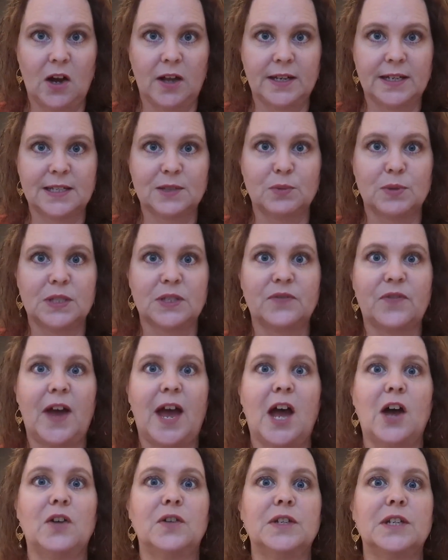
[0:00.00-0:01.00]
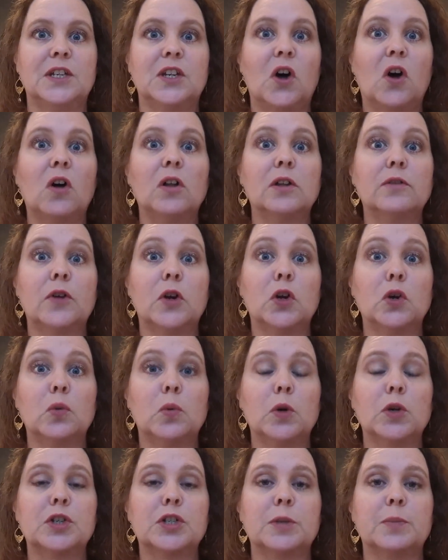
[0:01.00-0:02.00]
goddess was found and all of her
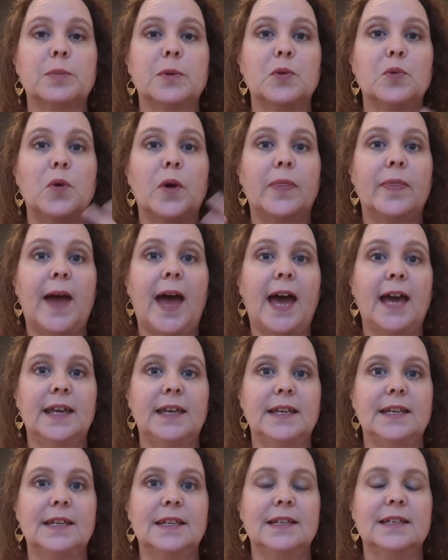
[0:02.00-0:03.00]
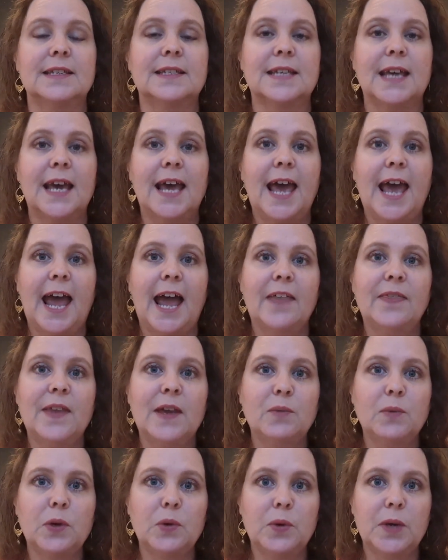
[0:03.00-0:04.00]
worship and what that is. And
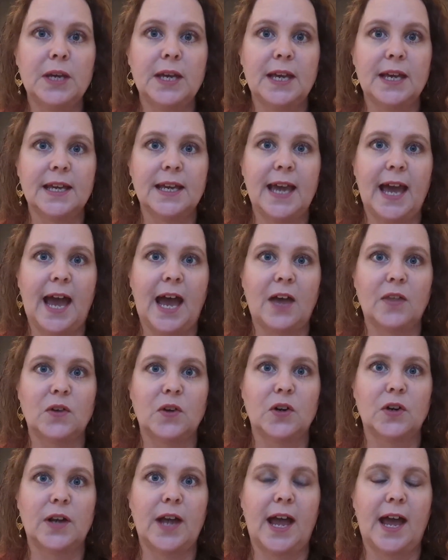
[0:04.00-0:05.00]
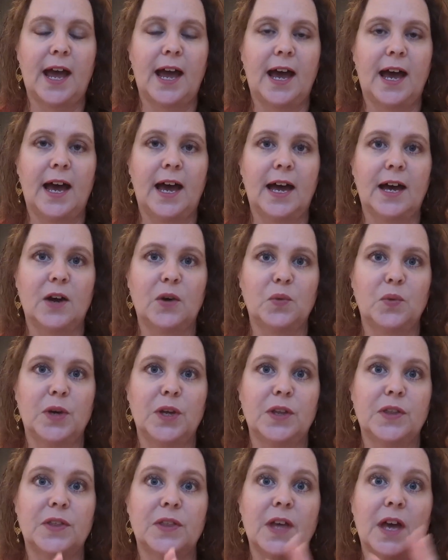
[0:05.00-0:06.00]
then we went and gathered
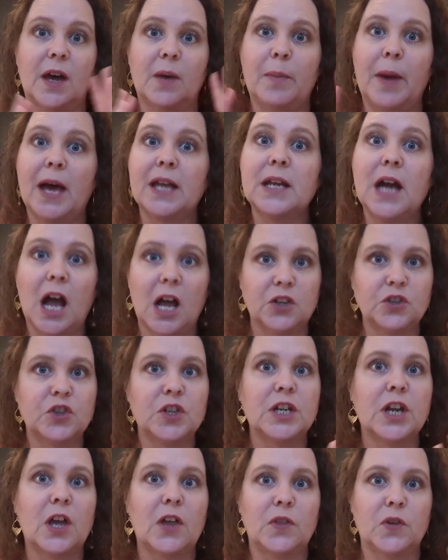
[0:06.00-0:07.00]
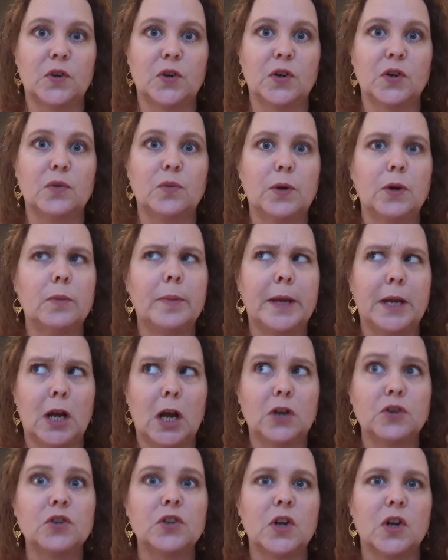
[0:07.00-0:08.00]
with about 100 other, we were about
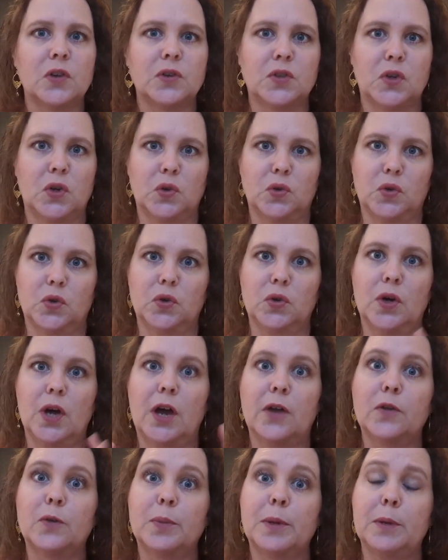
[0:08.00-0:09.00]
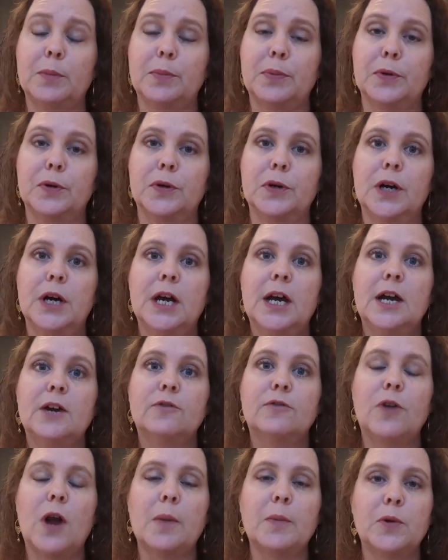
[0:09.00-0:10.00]
100 all total, other people
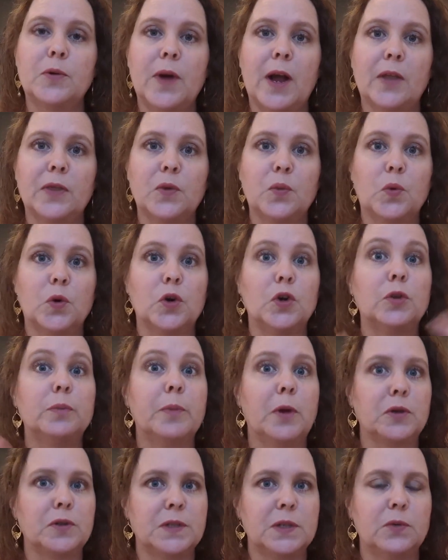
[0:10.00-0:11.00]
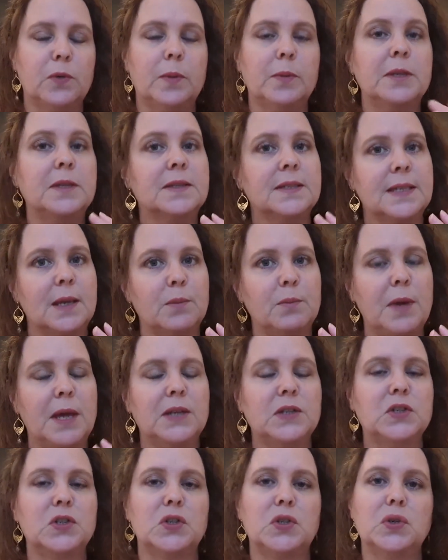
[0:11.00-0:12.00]
from around the world, mostly women, some
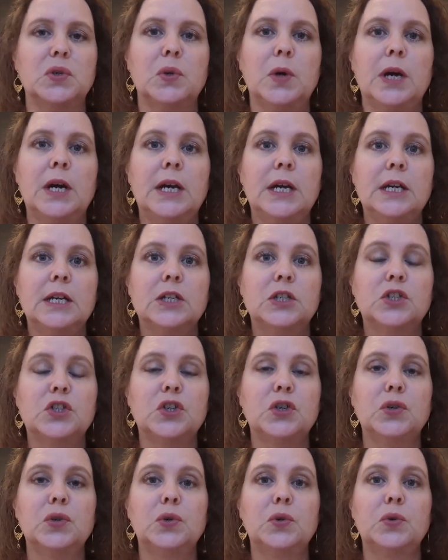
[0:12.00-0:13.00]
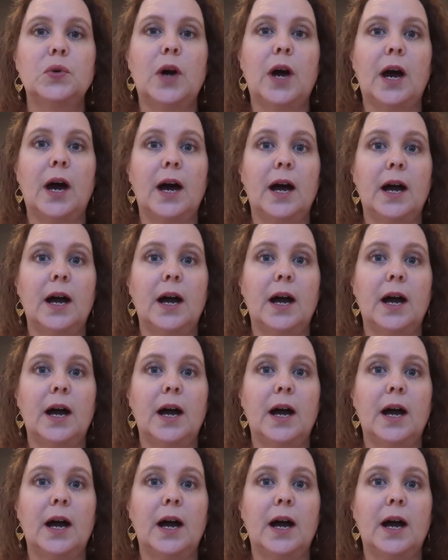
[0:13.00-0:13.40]
men too, to